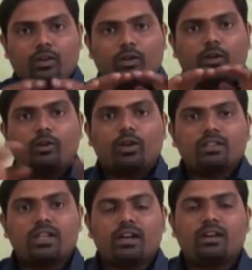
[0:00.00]
You
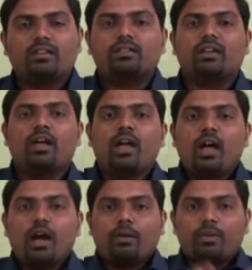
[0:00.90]
can say it as an
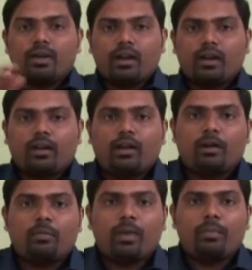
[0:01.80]
Hibernate
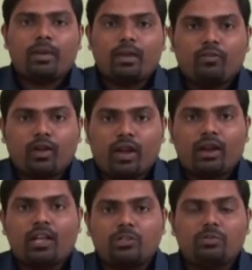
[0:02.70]
mapping
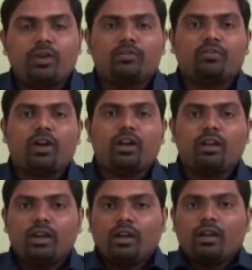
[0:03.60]
file, HBM
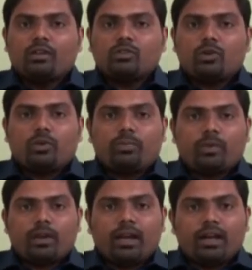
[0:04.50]
file.
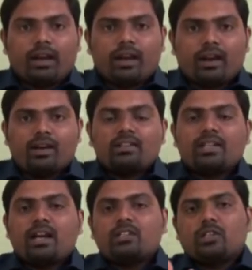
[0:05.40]
So it
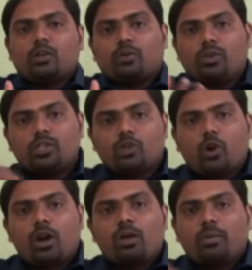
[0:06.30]
understands into which
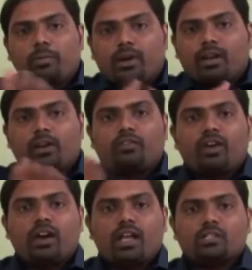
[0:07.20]
column a particular
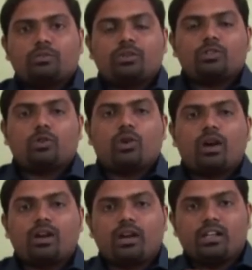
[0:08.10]
field has to be stored,
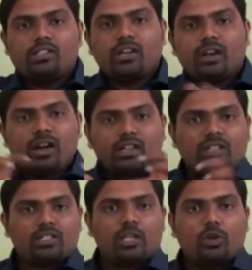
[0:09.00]
and it
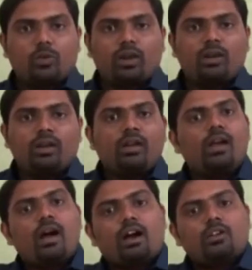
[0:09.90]
generates a SQL
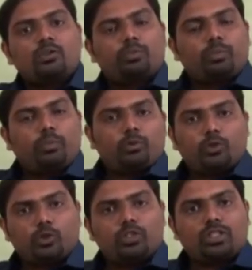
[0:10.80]
and
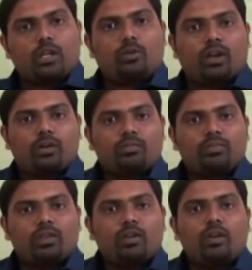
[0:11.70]
shoots the query.
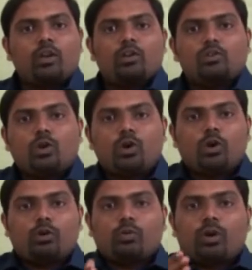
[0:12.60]

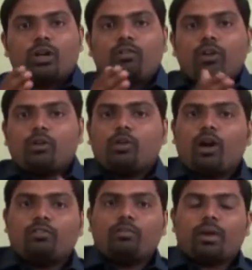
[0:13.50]
So whatever you
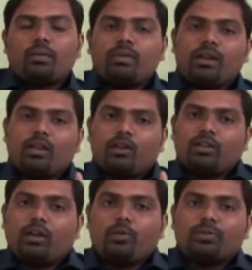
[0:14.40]
have, the primary key
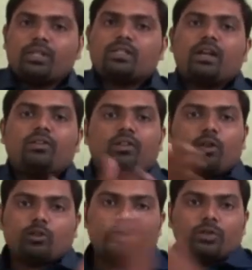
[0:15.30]
on the object side will
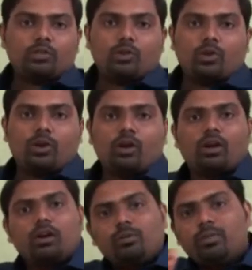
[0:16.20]
also be stored,
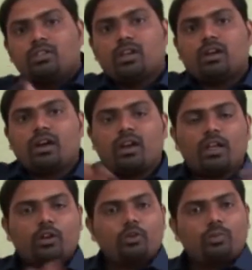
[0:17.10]
or it will be
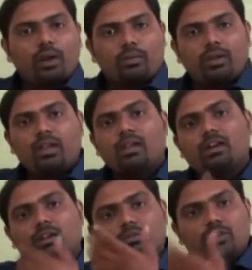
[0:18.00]
generating a new primary key
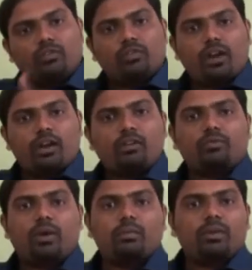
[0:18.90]
in terms of kind
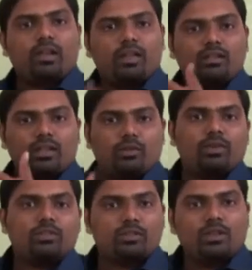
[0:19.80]
of primary key
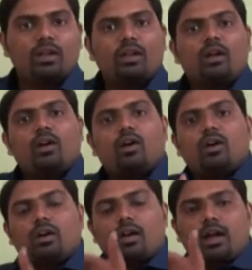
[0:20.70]
sequence
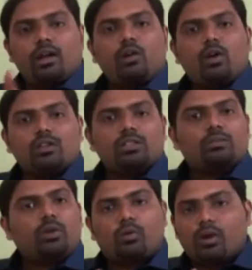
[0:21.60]
or a high-low
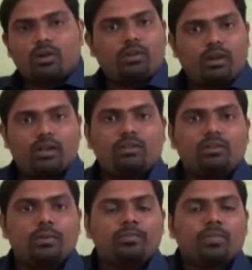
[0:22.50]
concept or whatever it
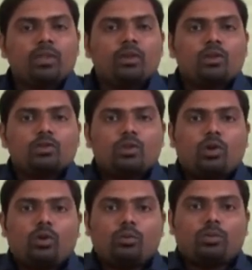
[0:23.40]
is.
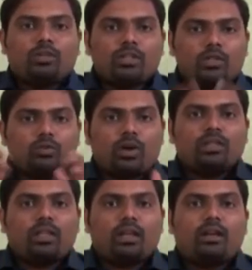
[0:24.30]
So this is
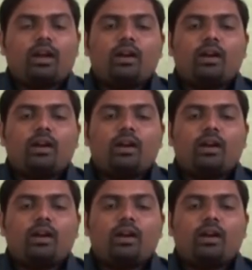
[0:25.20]
one thing.